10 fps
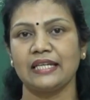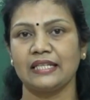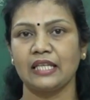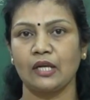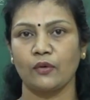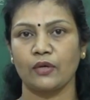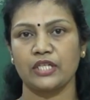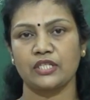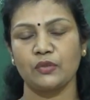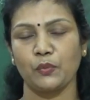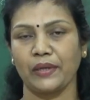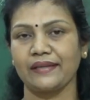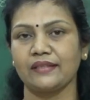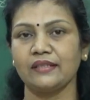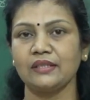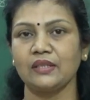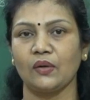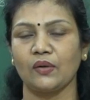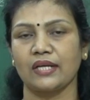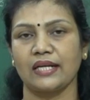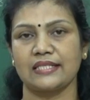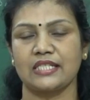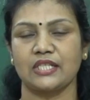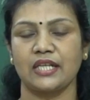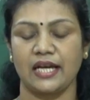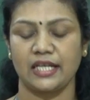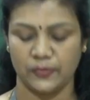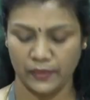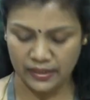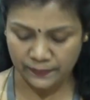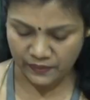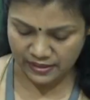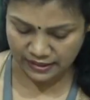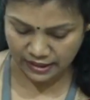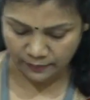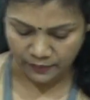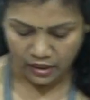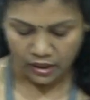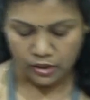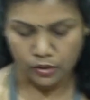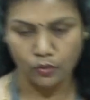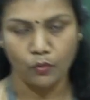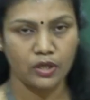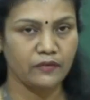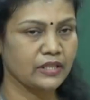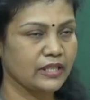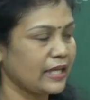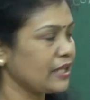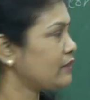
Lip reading: in the location where the organization has been set up. So whatever the